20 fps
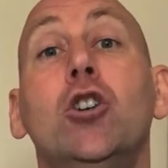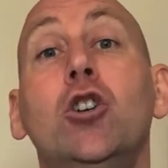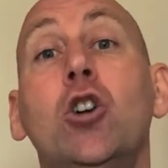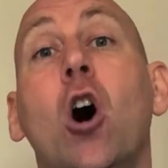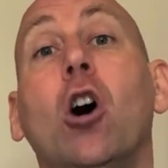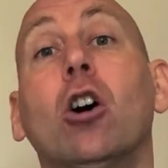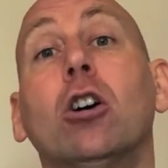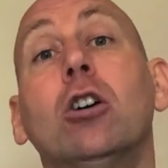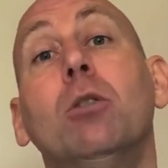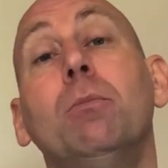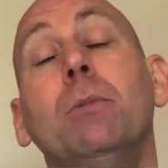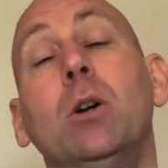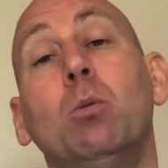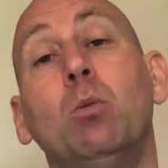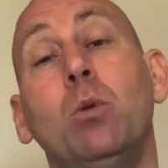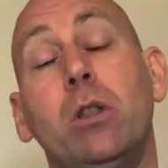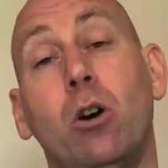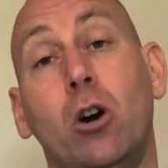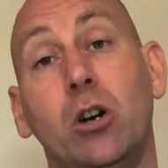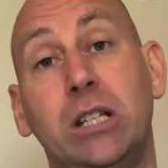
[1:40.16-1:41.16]
not coming
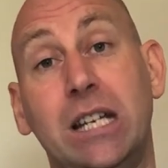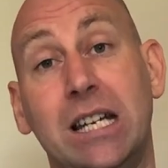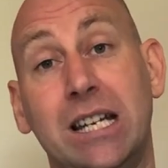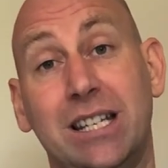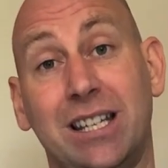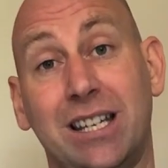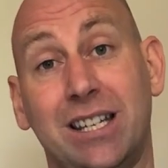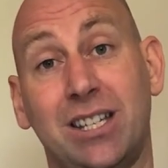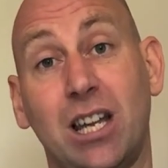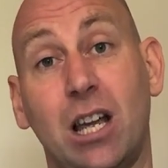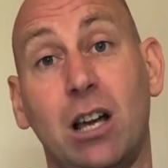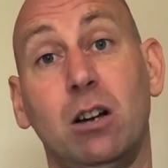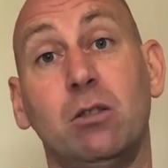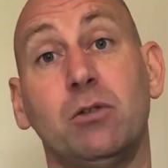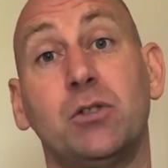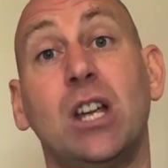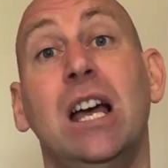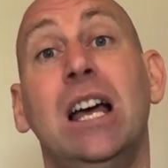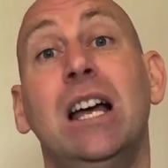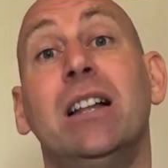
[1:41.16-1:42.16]
up with ideas
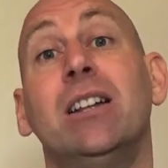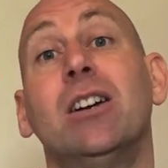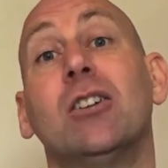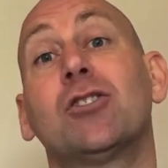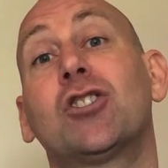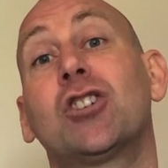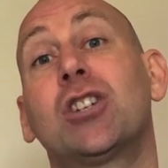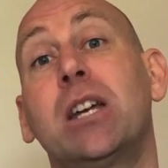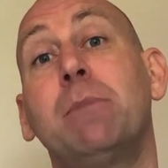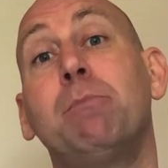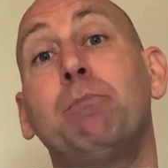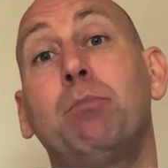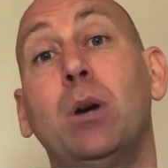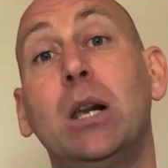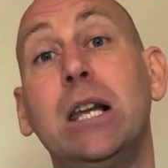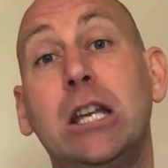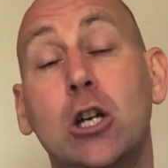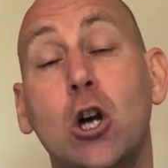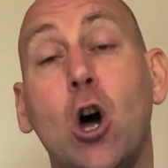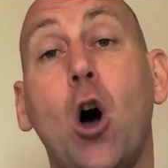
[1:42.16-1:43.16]
themselves, they are
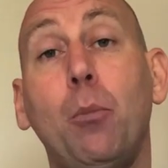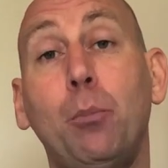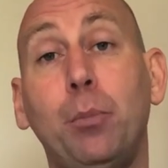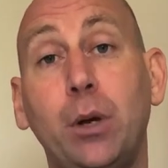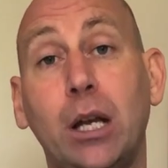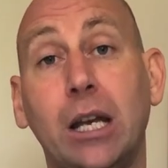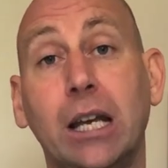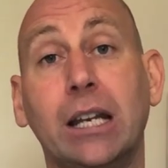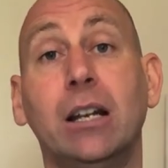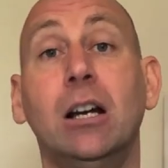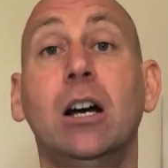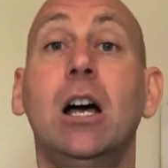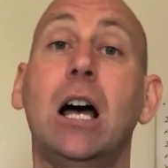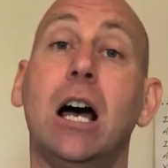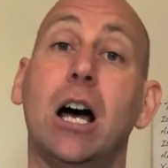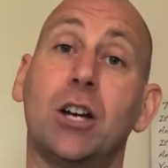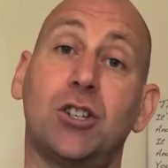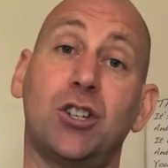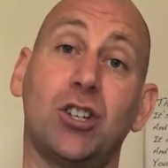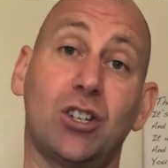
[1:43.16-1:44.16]
simply copying
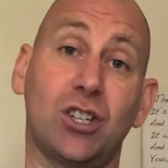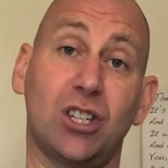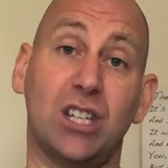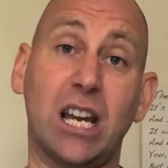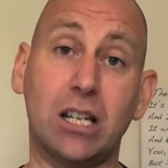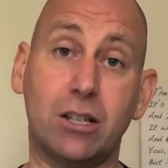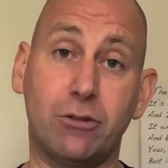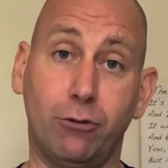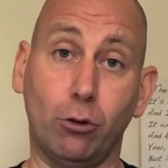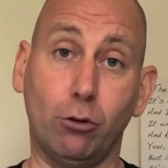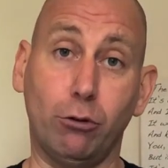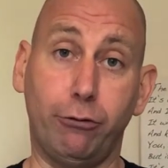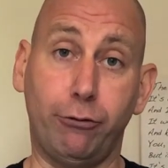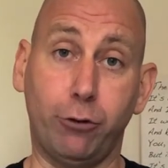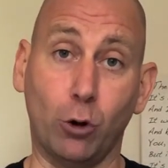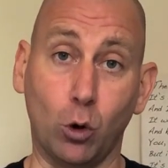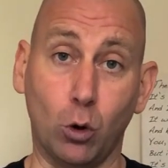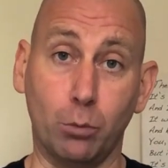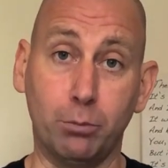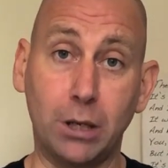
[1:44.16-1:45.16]
a successful
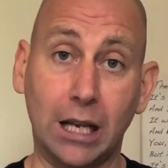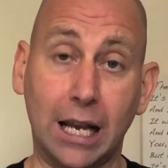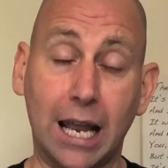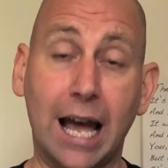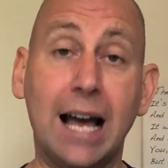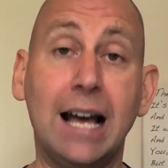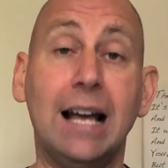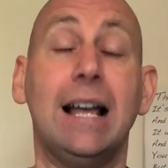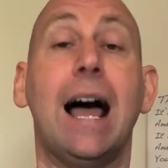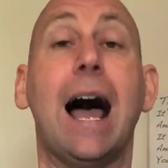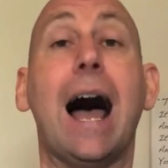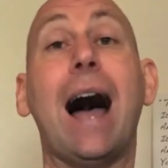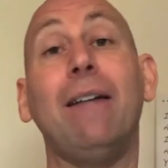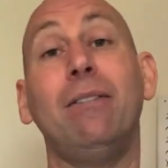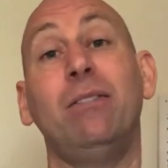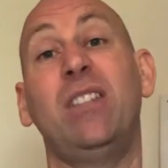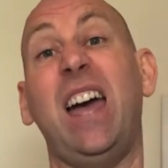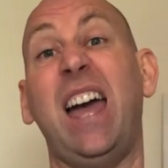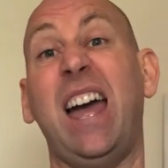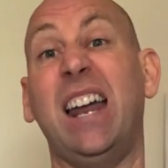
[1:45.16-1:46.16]
formula
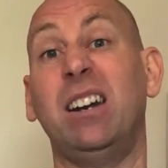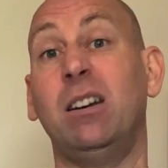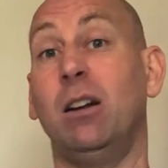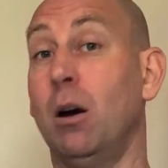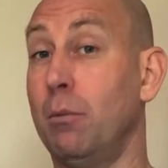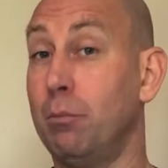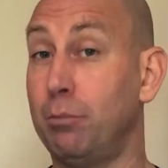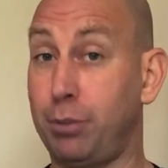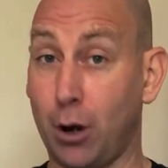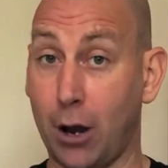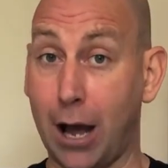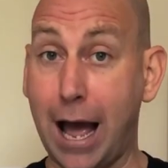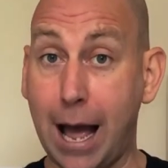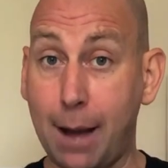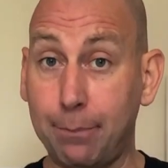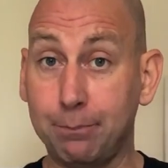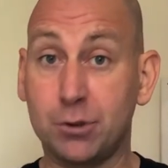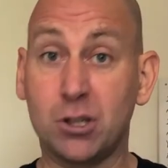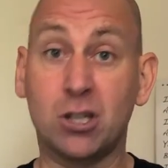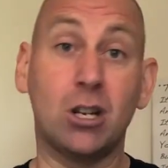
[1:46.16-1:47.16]
and then
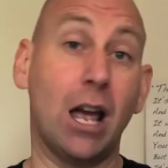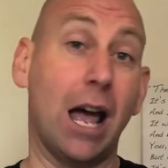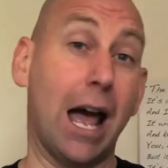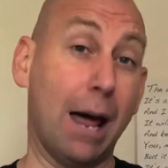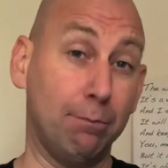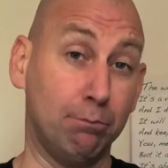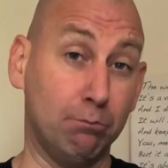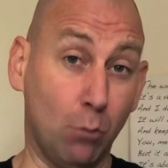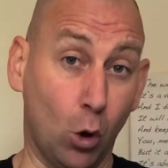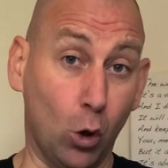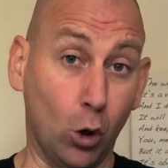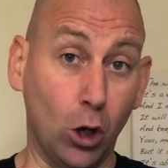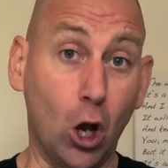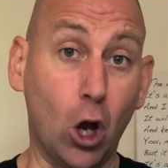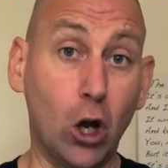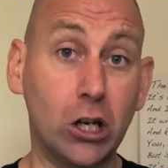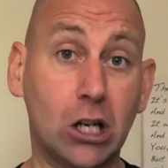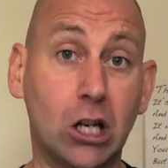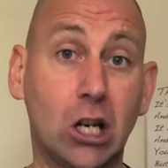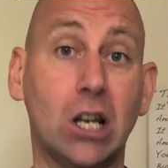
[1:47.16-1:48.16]
perhaps and more
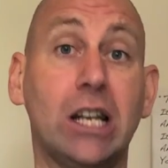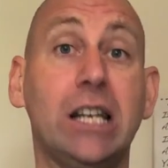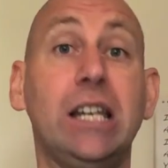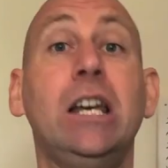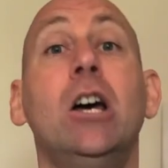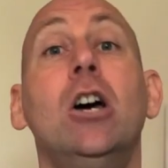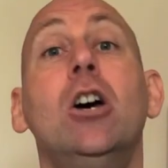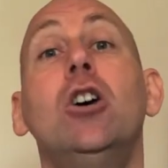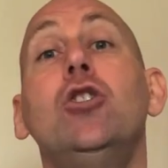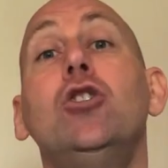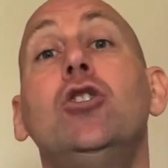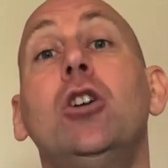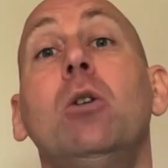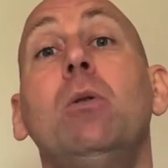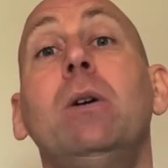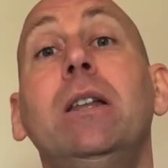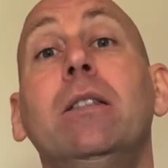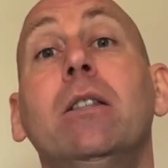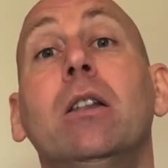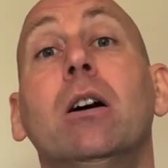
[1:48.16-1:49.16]
likely
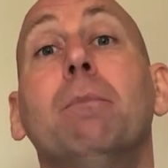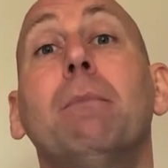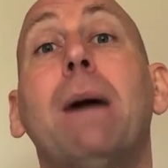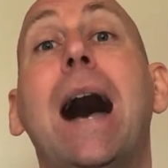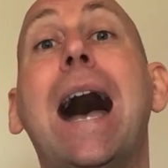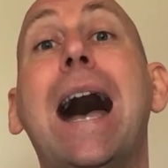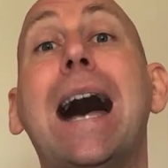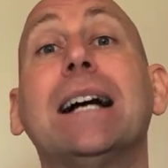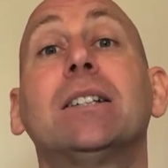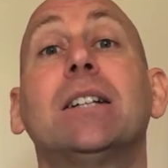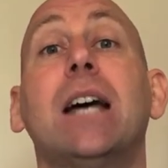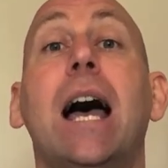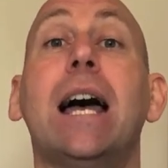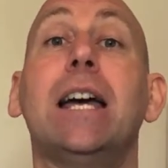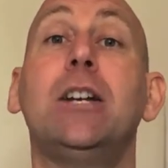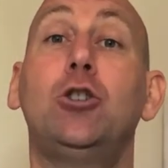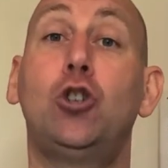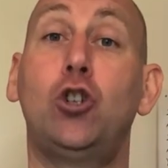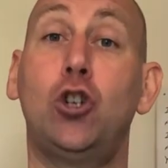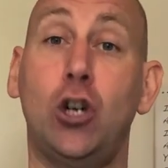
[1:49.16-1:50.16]
doing them at
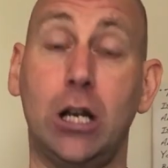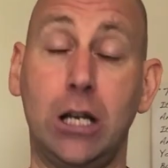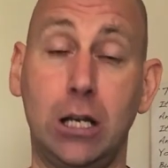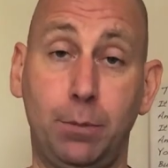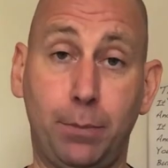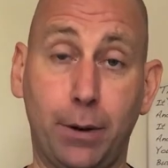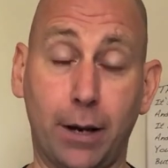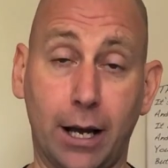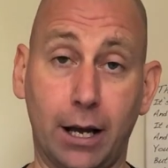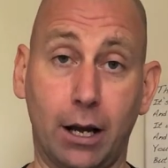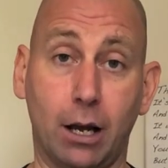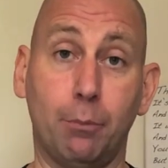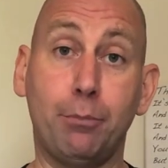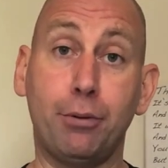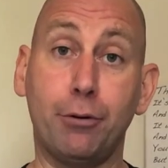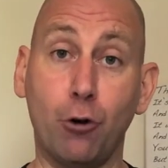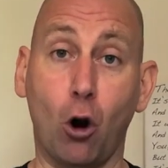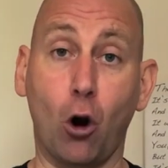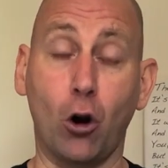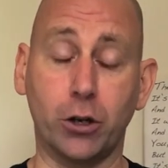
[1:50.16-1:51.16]
a cheaper
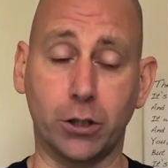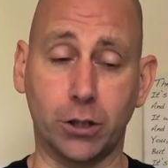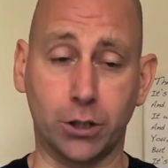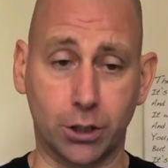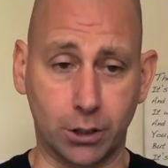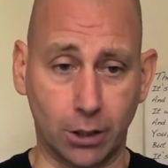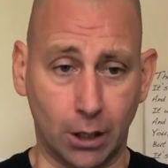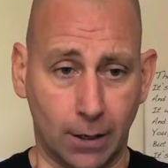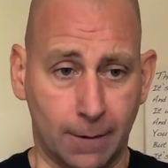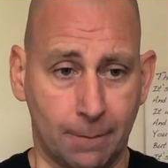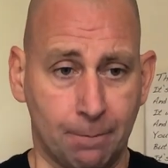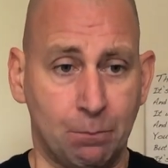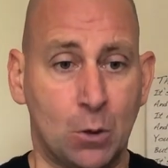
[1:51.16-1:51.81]
price.